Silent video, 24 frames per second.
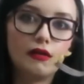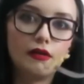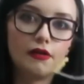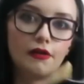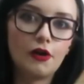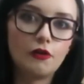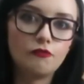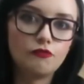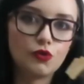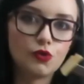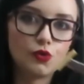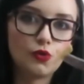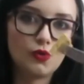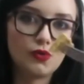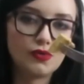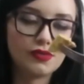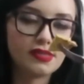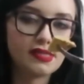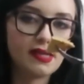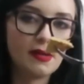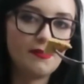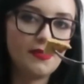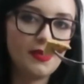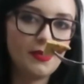I'll record
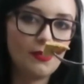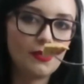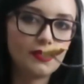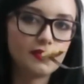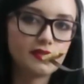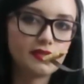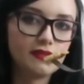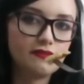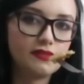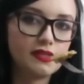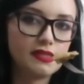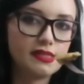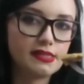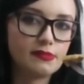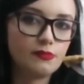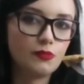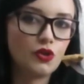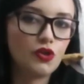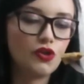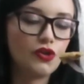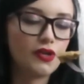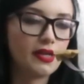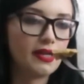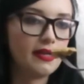something once I've done some
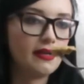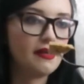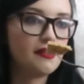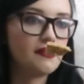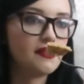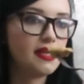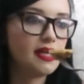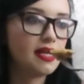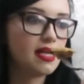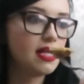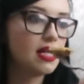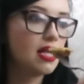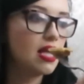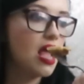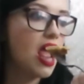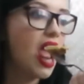cooking, I think.